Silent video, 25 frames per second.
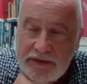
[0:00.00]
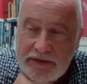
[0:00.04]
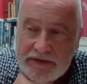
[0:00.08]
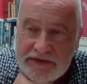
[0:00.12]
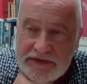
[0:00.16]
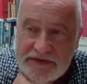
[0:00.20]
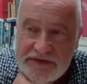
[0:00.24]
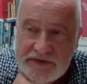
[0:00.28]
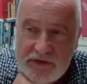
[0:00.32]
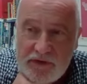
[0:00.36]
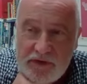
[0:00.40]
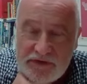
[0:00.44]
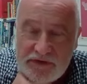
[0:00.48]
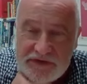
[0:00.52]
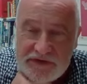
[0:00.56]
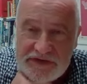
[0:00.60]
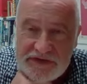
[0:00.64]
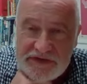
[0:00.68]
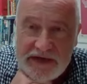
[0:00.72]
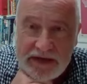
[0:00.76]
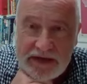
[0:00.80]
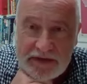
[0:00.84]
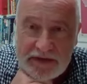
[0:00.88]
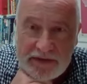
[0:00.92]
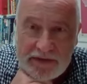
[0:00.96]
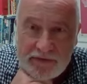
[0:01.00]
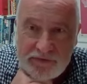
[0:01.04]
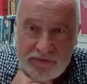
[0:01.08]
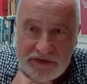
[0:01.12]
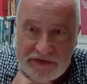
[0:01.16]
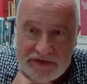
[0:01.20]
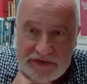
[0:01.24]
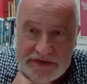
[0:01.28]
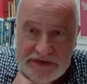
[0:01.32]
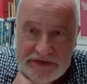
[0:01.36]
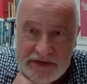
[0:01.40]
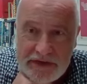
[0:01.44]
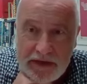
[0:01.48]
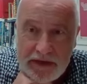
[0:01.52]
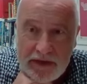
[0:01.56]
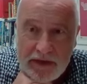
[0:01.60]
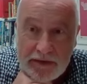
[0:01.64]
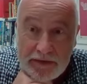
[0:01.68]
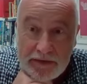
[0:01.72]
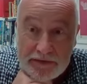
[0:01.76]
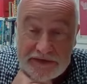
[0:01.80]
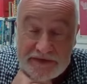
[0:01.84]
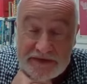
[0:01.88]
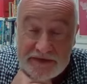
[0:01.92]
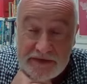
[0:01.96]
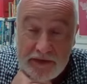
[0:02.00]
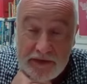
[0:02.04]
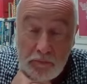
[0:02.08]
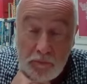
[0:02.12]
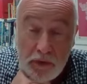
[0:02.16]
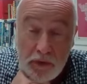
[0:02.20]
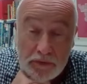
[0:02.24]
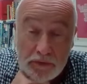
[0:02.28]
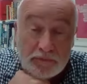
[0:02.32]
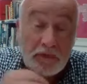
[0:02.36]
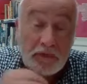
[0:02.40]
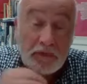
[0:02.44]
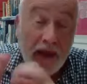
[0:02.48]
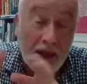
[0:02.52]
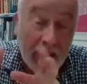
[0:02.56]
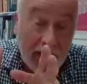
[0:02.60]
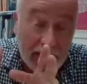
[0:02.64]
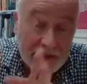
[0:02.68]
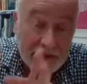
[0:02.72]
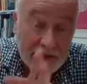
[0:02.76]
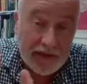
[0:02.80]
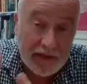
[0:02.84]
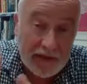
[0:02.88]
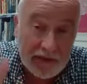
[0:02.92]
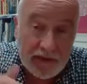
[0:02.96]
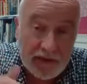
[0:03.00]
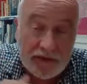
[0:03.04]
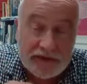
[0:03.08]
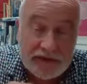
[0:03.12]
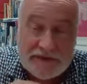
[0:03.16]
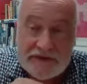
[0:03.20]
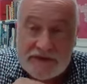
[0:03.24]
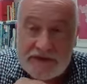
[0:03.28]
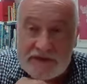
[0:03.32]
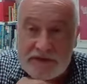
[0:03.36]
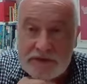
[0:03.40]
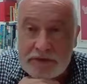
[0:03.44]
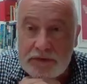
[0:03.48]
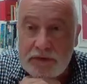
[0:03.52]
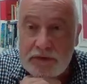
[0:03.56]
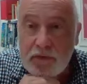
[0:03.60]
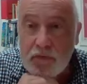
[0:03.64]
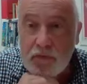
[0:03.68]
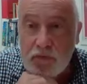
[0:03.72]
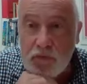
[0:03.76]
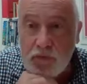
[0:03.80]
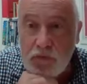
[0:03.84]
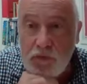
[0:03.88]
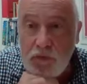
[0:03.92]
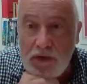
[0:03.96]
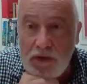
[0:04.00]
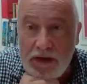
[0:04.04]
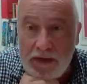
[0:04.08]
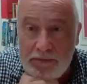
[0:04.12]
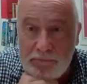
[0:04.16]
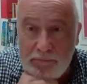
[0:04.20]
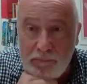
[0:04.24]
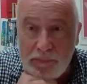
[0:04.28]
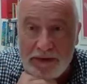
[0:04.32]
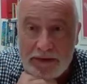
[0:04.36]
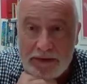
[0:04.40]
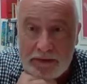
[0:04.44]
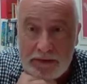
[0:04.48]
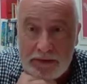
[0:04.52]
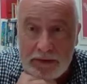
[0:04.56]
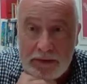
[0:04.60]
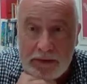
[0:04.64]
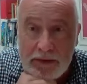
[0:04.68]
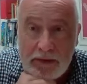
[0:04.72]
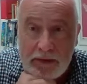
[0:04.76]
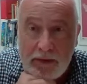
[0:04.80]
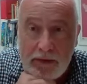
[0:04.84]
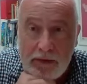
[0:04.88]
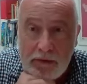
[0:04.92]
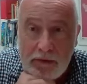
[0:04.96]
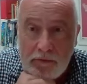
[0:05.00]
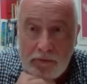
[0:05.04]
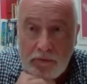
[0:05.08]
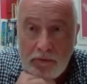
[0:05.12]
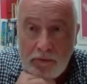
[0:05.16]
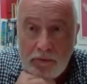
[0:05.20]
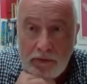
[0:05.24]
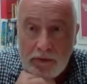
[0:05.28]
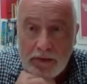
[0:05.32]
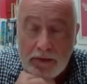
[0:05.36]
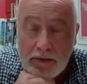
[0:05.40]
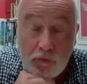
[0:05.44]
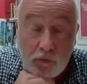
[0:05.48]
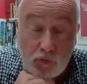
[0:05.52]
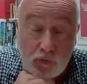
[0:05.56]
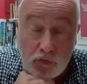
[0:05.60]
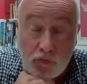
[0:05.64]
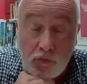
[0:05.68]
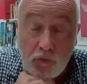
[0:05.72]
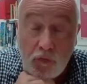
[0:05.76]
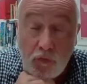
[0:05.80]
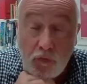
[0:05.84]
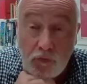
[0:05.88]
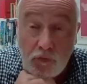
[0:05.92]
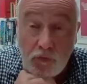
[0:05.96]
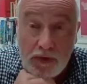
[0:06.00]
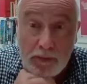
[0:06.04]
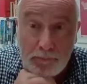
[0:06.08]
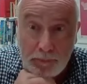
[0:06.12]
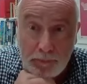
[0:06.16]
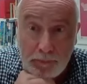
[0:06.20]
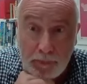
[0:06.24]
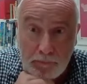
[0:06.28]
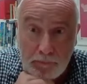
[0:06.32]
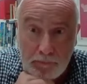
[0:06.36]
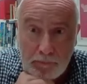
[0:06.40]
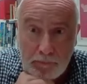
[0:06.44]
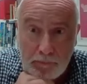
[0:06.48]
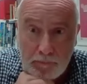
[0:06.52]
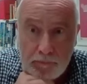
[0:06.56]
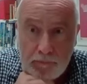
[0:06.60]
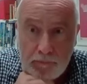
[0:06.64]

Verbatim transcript: to start to take an interest in someone, i.e., Hutcheson, who had been uh, who had grown up